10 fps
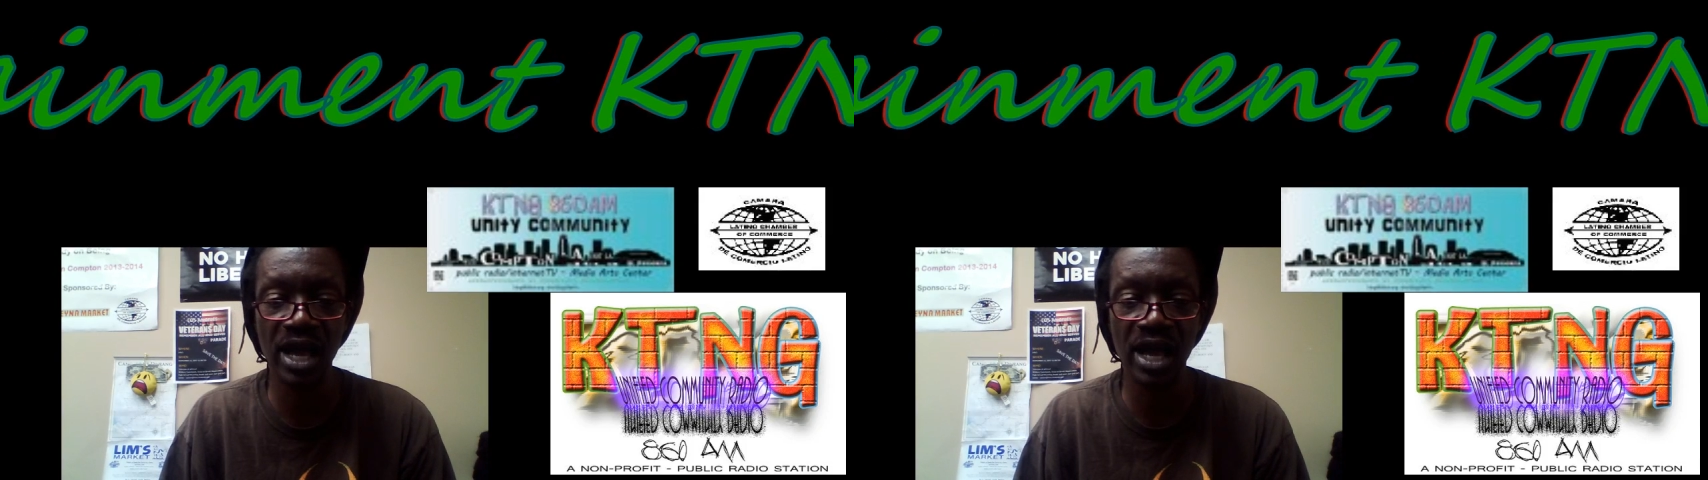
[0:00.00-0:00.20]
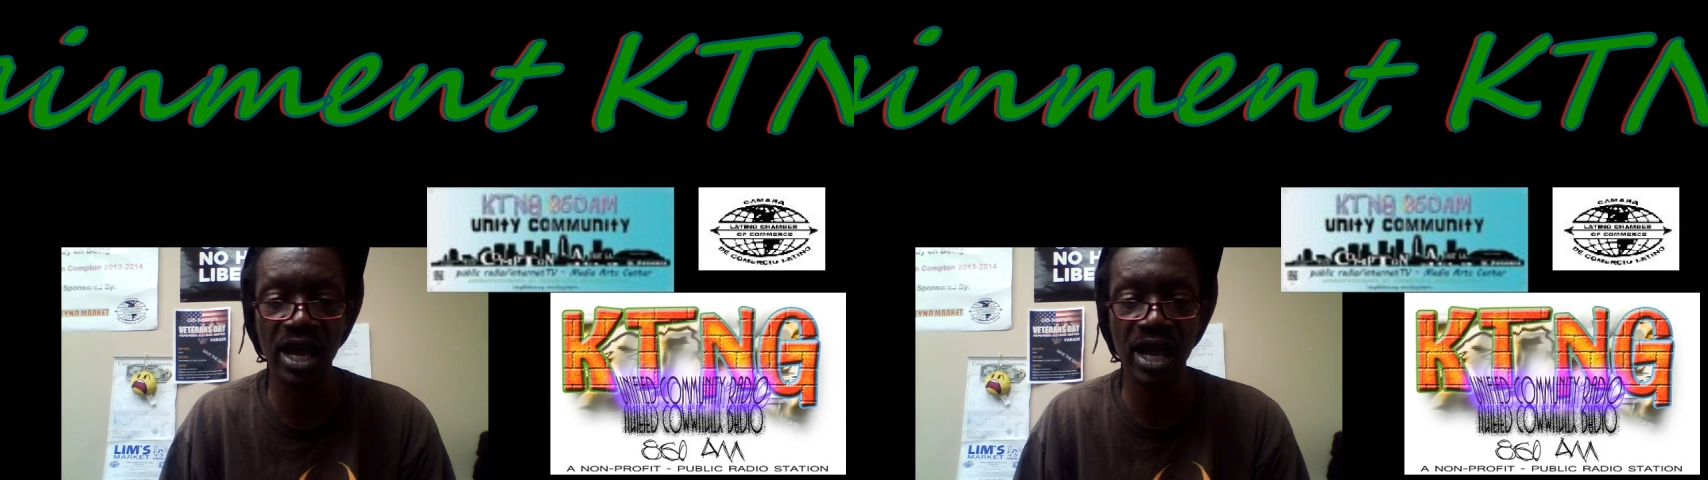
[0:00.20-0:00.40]

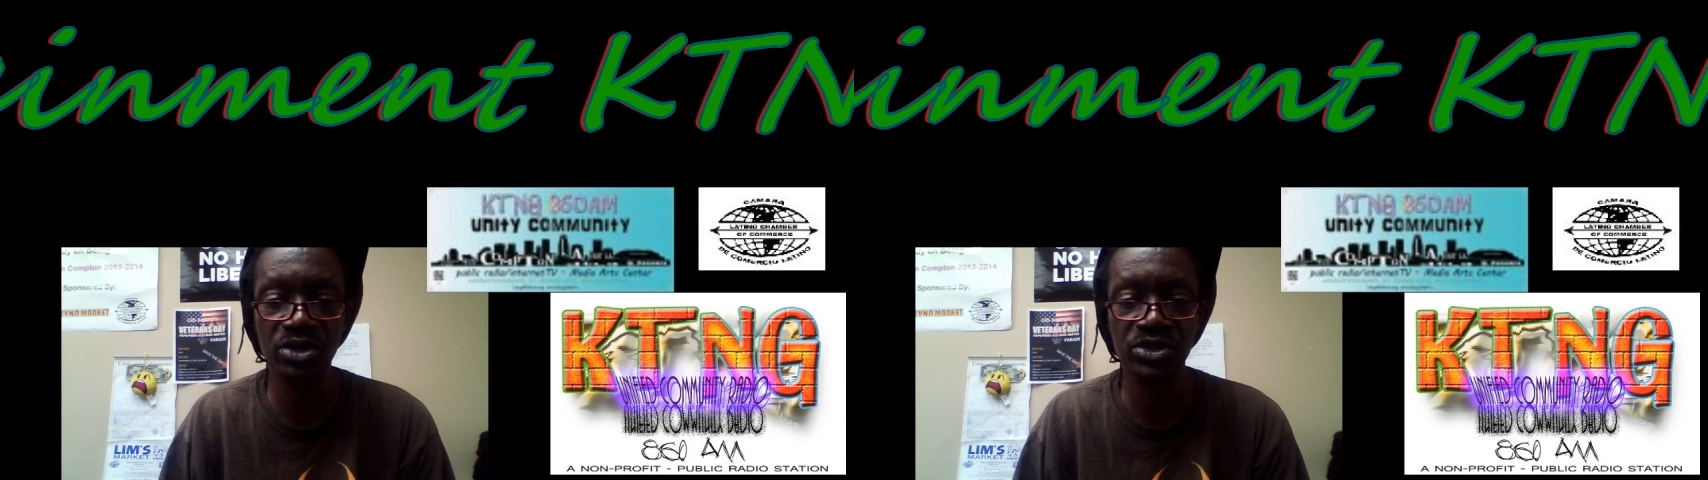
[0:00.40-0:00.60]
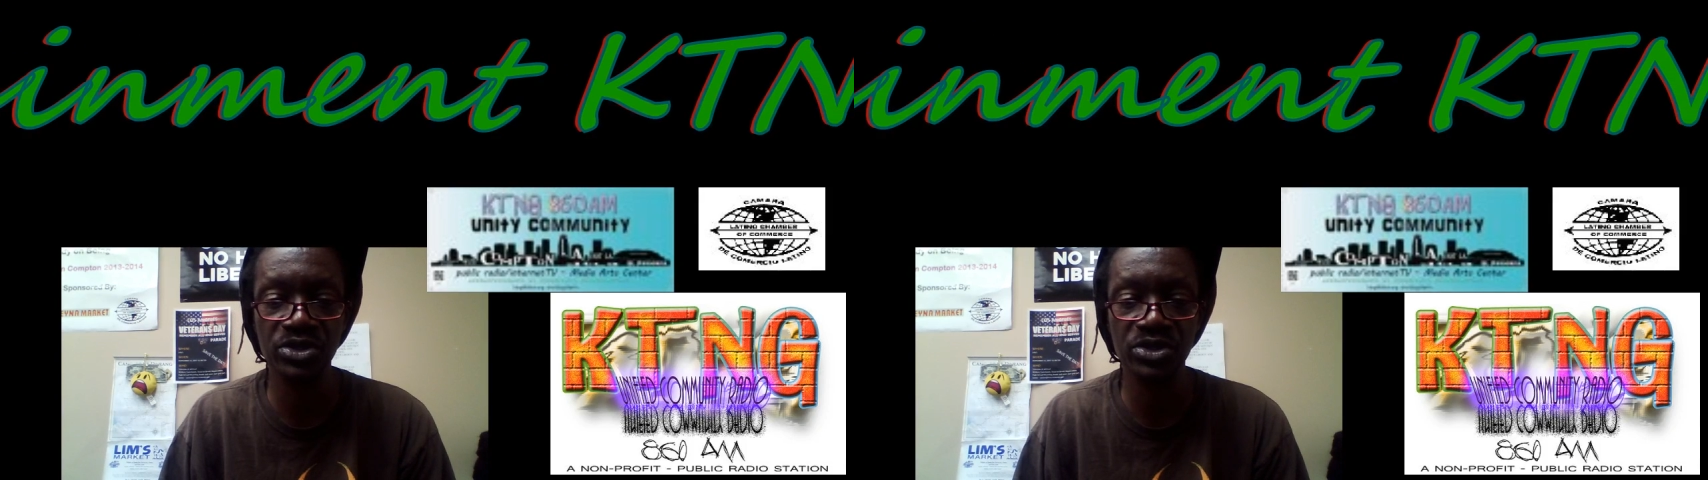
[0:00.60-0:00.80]

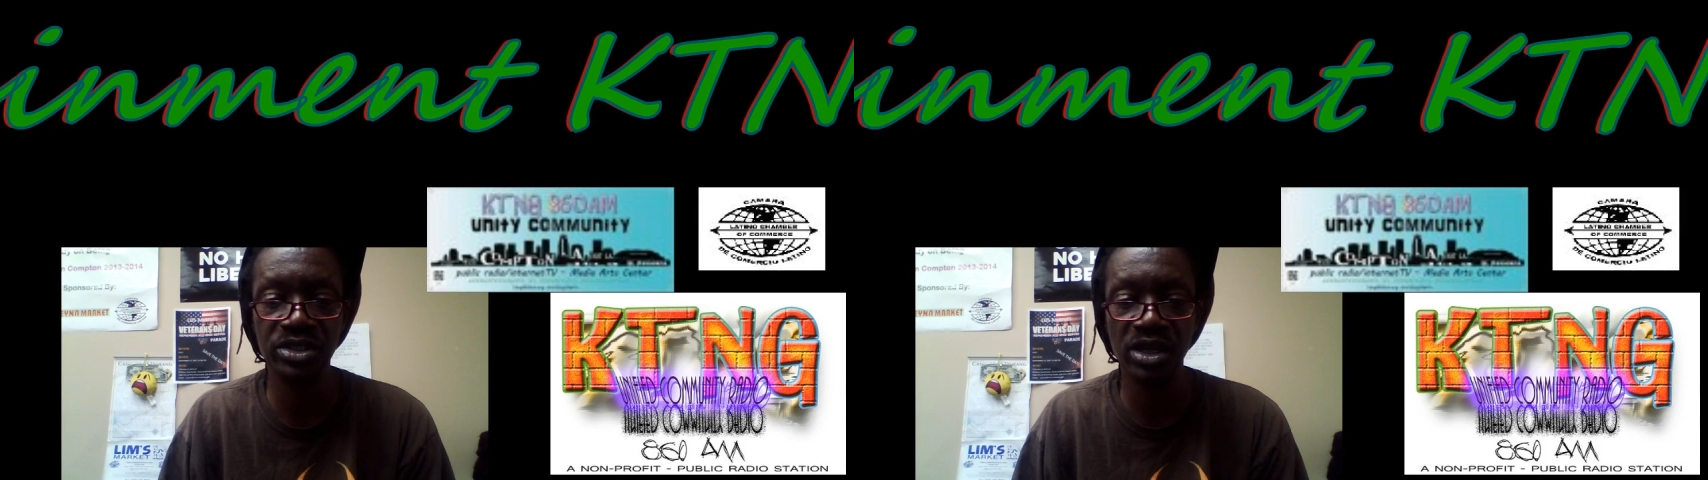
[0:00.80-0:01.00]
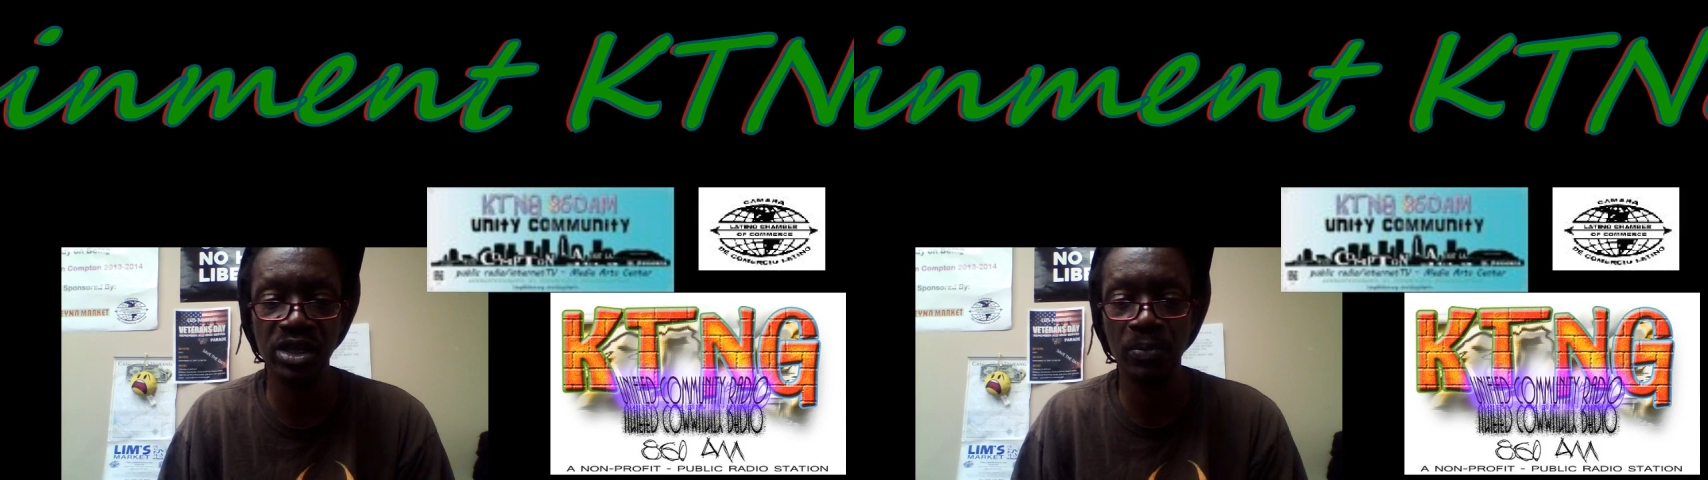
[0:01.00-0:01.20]
association
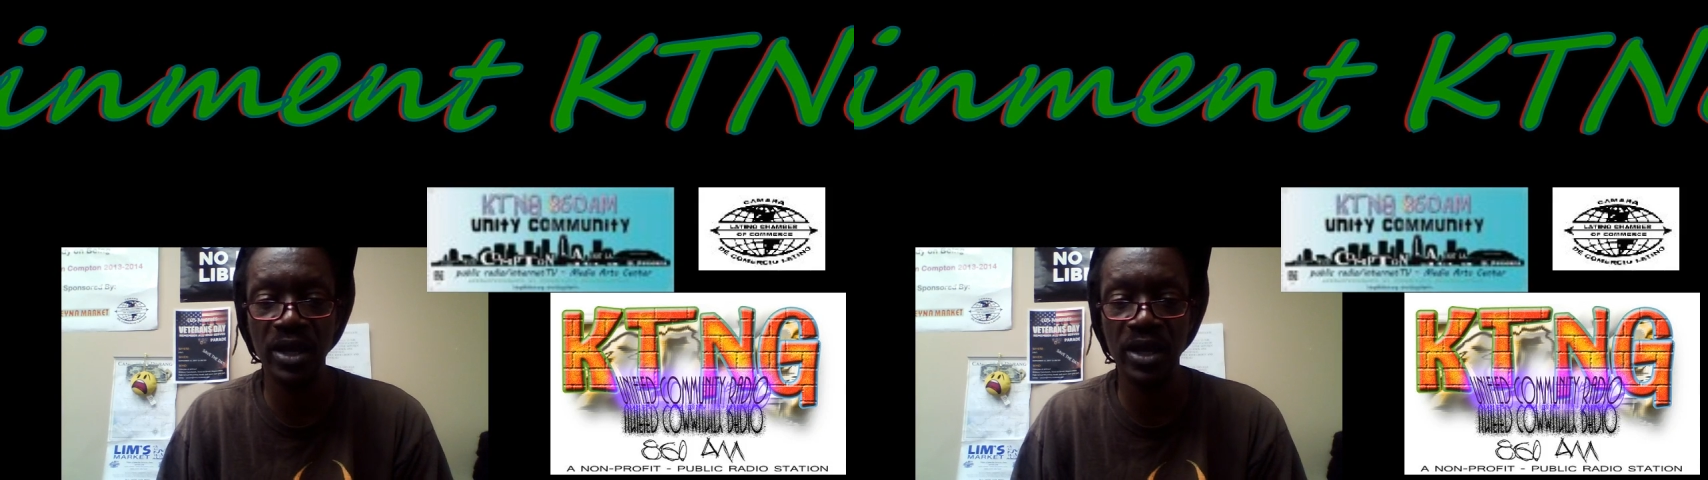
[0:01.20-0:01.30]
health plans,